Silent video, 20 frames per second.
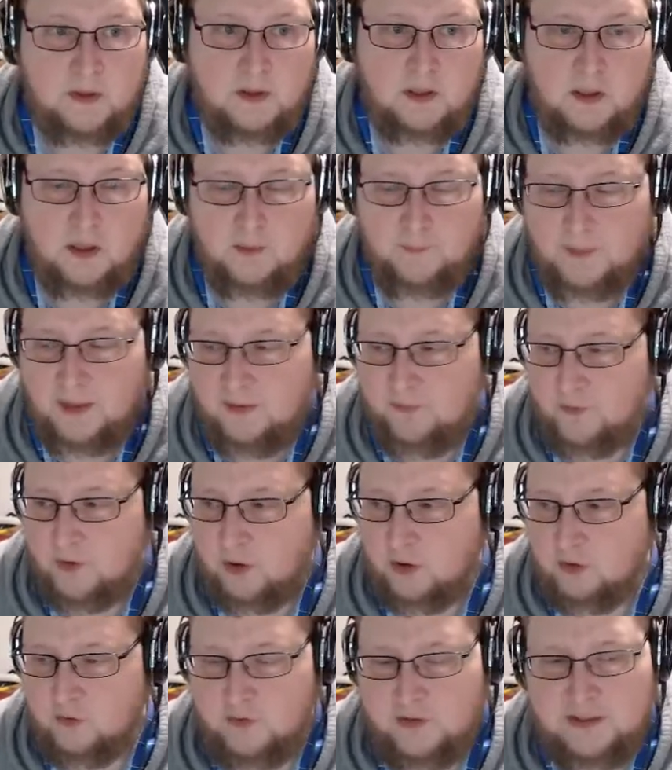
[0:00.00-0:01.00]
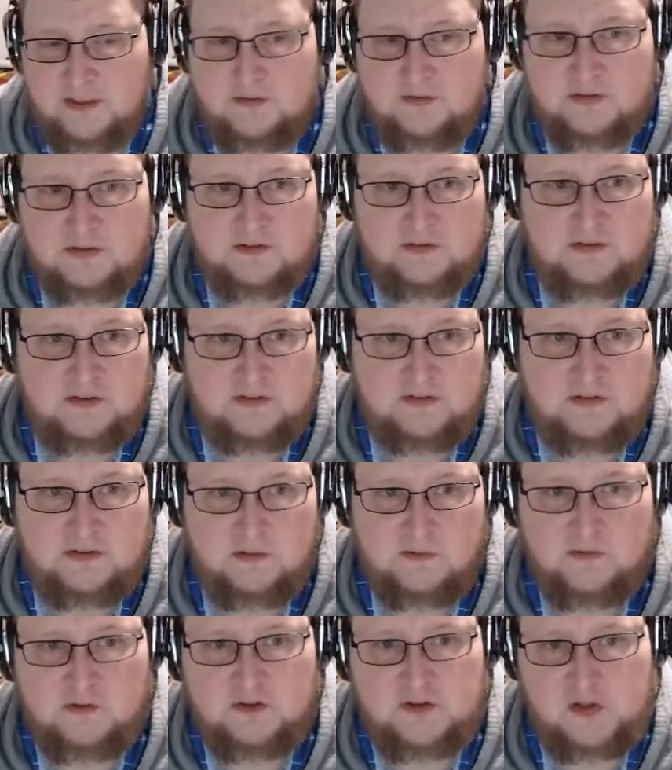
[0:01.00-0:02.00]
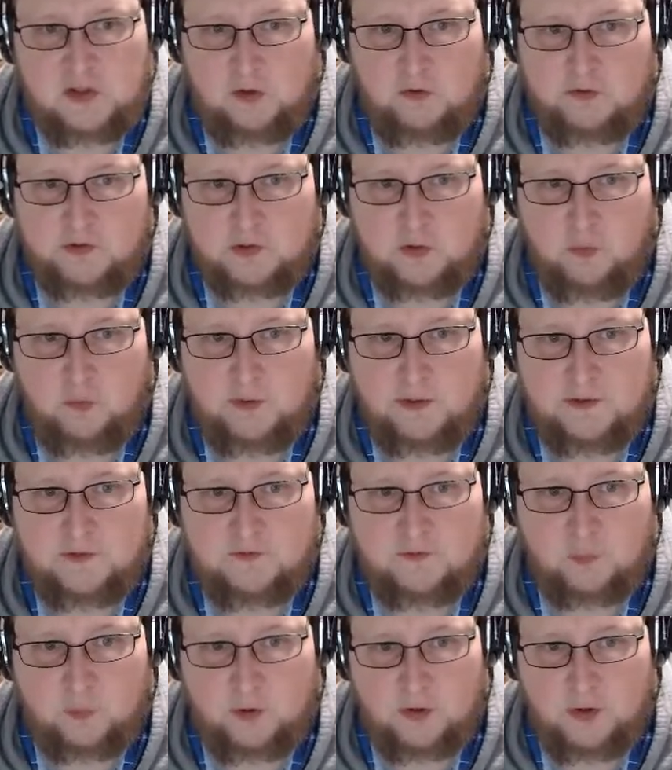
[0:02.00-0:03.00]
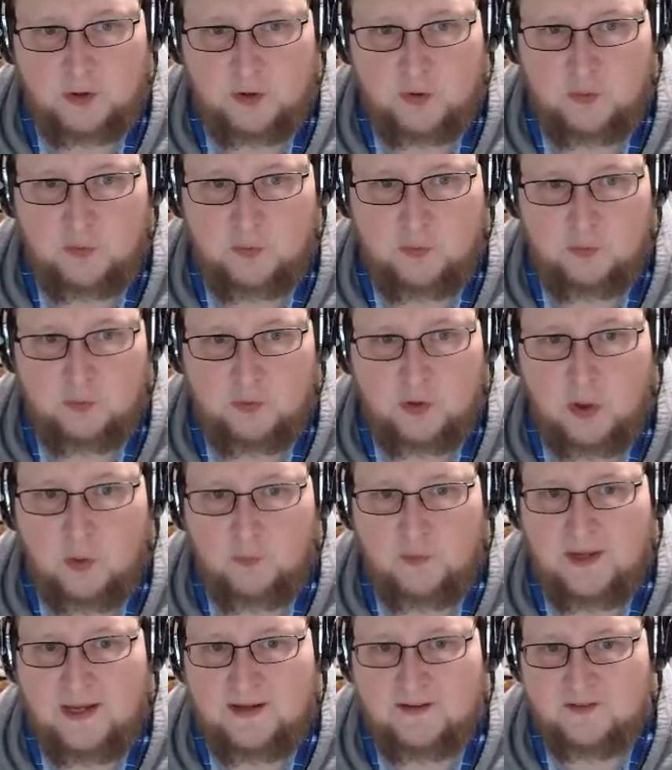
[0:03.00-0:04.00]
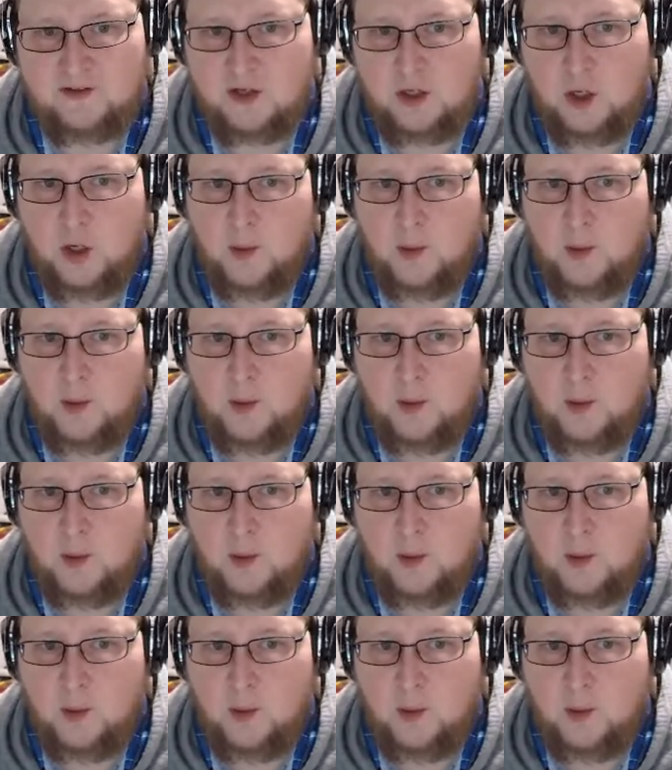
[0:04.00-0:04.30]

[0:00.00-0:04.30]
In their earliest existence, challenge coins were known as